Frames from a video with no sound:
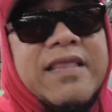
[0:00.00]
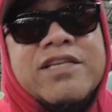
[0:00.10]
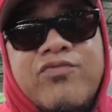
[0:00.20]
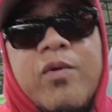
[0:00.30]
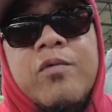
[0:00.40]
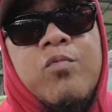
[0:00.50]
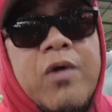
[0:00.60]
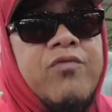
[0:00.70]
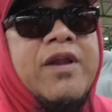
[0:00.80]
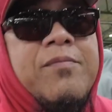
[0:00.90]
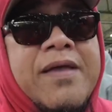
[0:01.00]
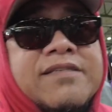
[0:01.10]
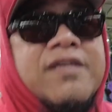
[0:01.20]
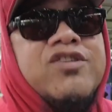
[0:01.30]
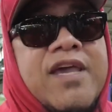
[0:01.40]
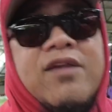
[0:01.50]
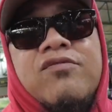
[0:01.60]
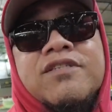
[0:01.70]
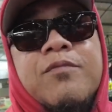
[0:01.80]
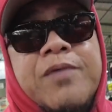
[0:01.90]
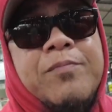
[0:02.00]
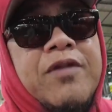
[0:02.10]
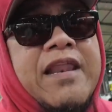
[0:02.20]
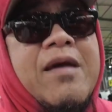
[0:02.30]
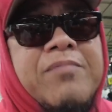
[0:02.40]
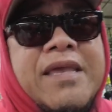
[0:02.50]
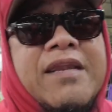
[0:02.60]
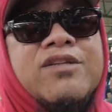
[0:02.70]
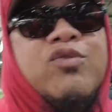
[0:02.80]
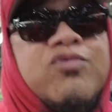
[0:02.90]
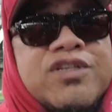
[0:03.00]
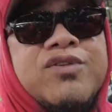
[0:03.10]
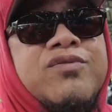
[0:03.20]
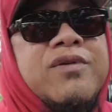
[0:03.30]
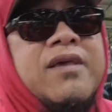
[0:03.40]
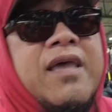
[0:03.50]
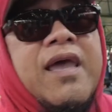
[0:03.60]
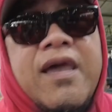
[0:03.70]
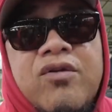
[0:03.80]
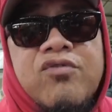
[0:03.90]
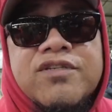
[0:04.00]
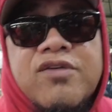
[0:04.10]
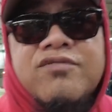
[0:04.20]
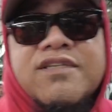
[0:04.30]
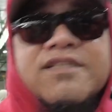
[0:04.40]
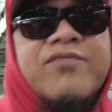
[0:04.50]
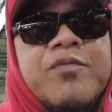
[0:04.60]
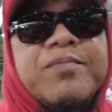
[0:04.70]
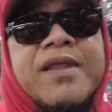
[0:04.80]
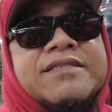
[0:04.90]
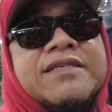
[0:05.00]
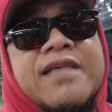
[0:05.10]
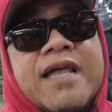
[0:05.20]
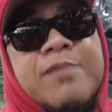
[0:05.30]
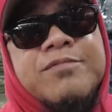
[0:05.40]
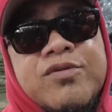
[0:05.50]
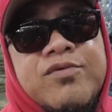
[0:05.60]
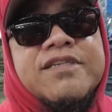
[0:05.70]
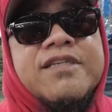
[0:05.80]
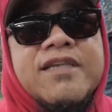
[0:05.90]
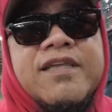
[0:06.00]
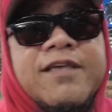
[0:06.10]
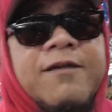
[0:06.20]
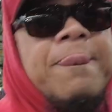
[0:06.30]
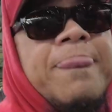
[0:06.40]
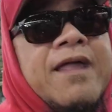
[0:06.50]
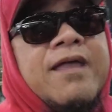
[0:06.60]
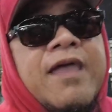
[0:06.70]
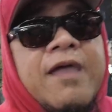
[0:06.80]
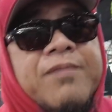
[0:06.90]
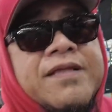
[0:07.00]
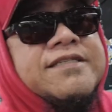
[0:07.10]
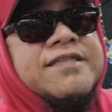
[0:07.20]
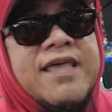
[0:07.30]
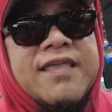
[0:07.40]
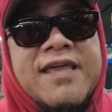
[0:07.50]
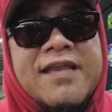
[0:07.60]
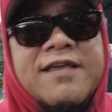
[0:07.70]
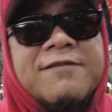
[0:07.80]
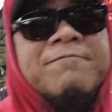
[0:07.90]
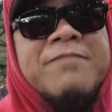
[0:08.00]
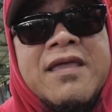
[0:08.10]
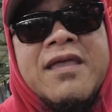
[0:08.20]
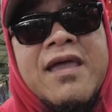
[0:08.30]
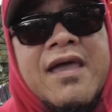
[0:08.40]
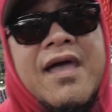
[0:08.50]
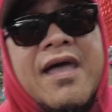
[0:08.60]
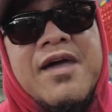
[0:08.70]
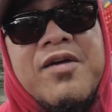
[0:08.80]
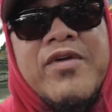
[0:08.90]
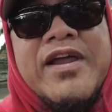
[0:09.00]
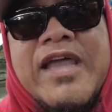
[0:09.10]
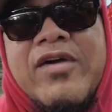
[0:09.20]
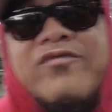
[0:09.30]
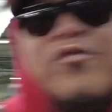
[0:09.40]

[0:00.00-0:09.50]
that's what, what really makes the channel is the people that I meet and talk to and also just different places I come to in Sydney and places like that. Uh, right now